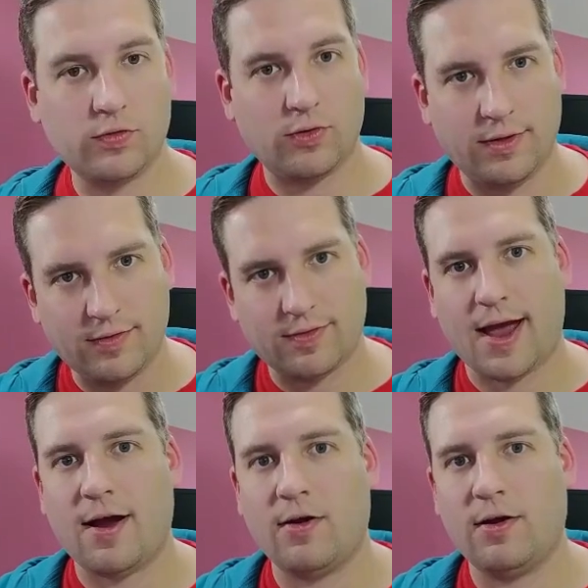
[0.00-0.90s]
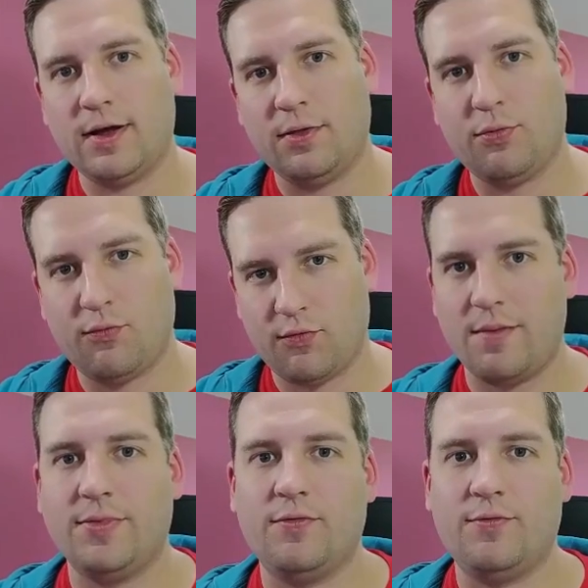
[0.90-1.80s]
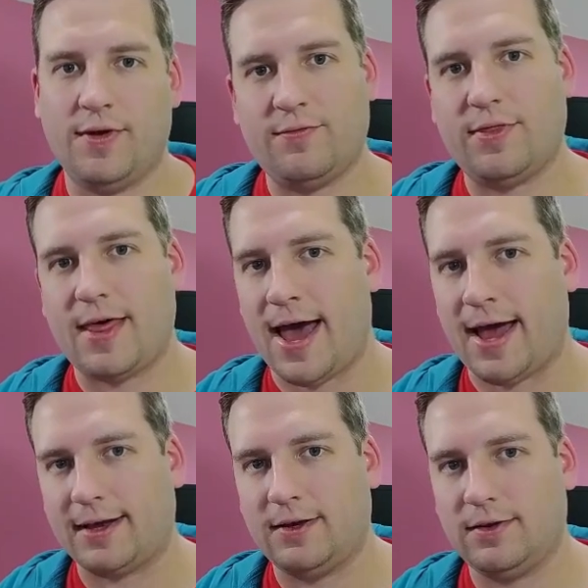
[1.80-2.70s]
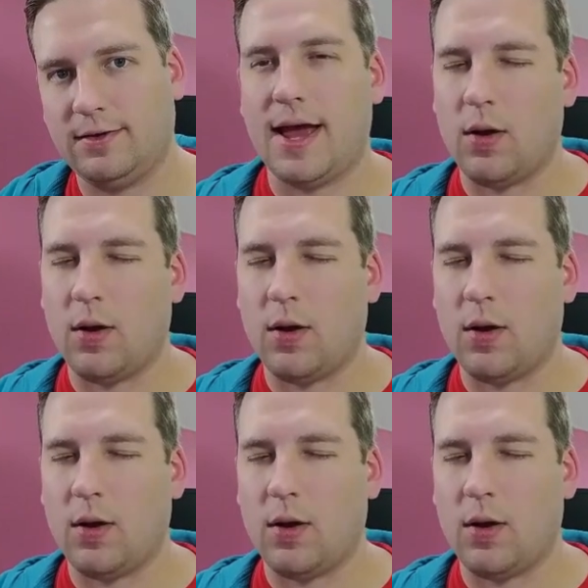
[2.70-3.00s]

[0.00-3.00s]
So this is Harrogate from the 5th act.